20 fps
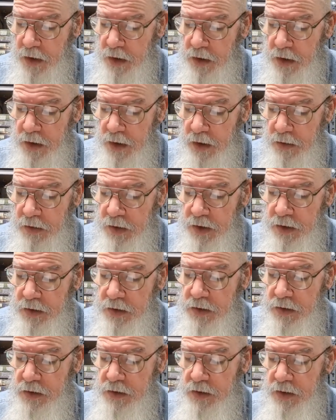You know,
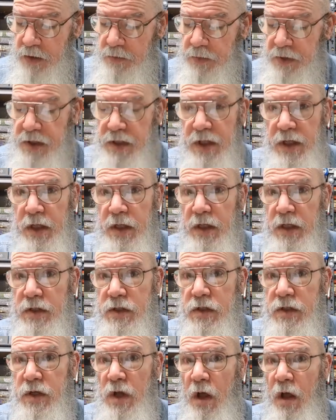it's a particular
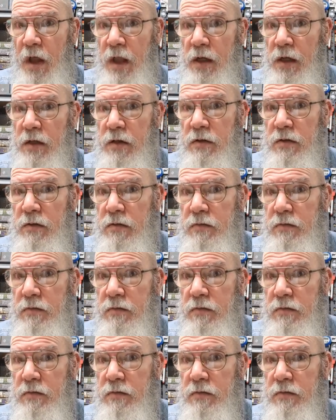style.